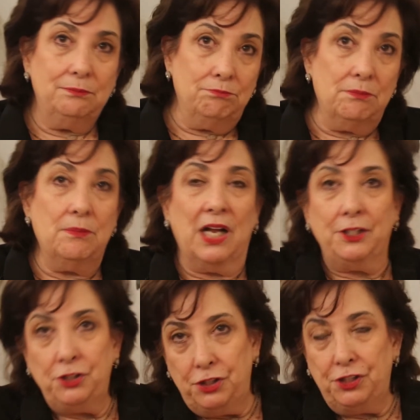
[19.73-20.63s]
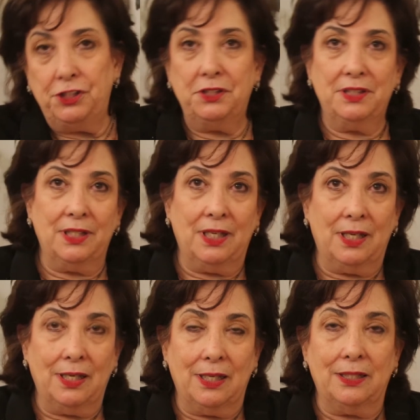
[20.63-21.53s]
much
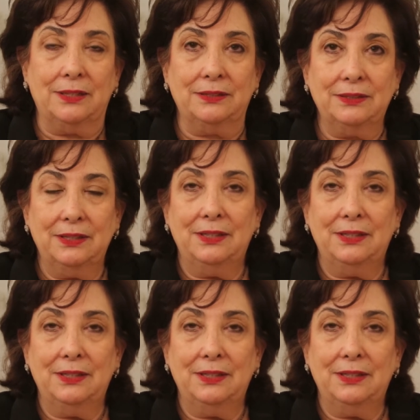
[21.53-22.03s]
uh,